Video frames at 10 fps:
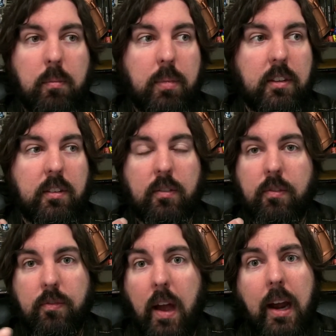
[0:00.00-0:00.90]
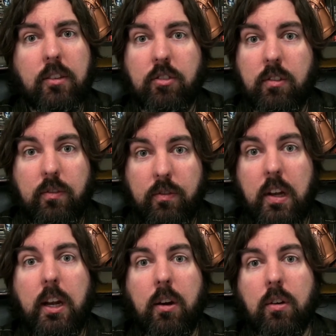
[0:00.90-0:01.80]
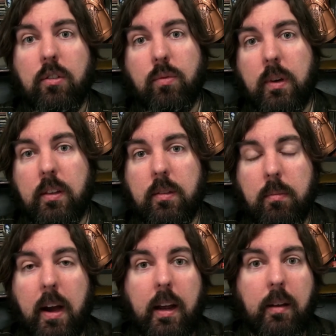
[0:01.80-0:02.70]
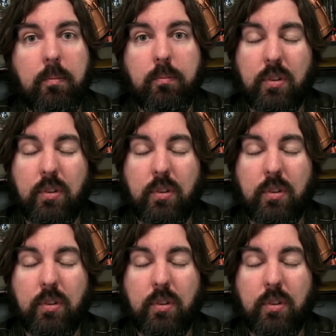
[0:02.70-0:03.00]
bits of facts and figures with my